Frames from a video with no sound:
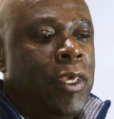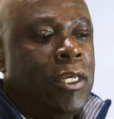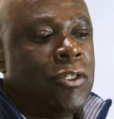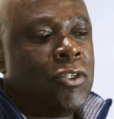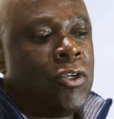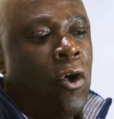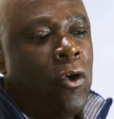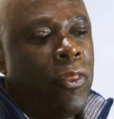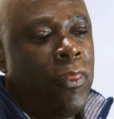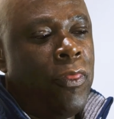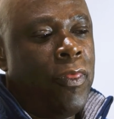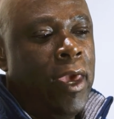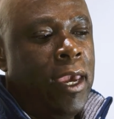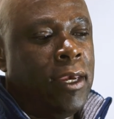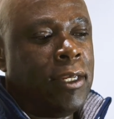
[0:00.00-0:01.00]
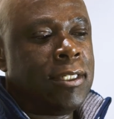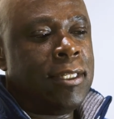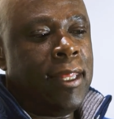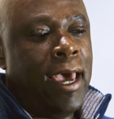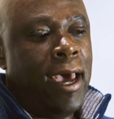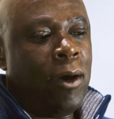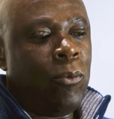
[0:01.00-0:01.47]
These are things
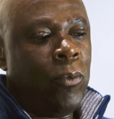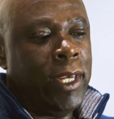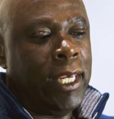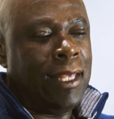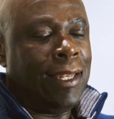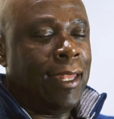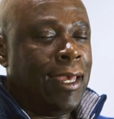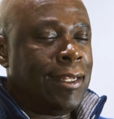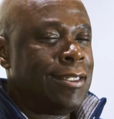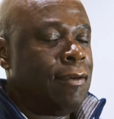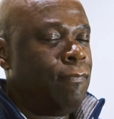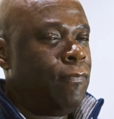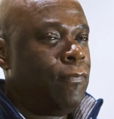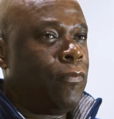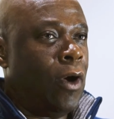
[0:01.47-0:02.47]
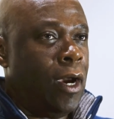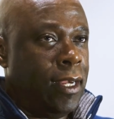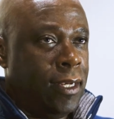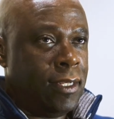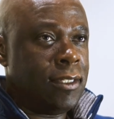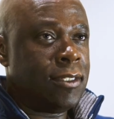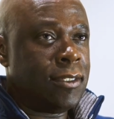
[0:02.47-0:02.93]
that we can let
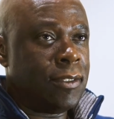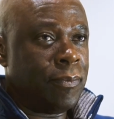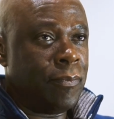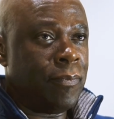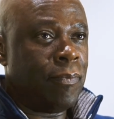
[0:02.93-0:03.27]
define us,